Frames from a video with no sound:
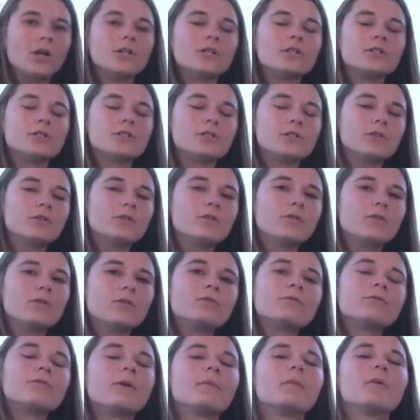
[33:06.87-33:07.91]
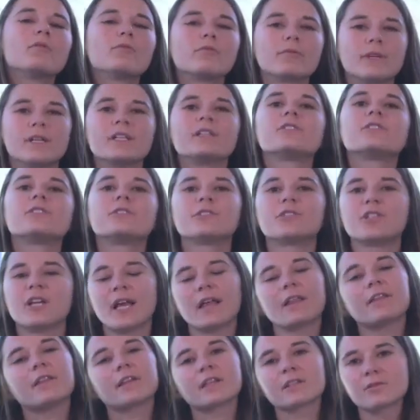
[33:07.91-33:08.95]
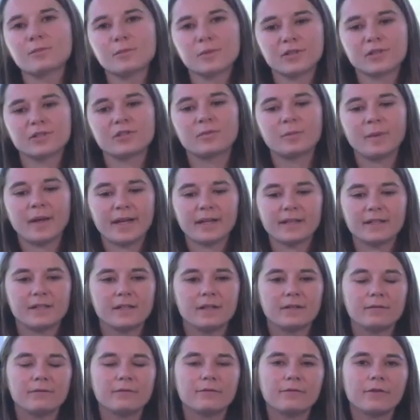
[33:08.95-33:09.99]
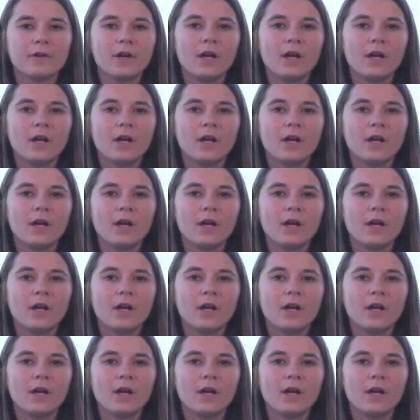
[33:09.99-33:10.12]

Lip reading: So from a research ethics perspective,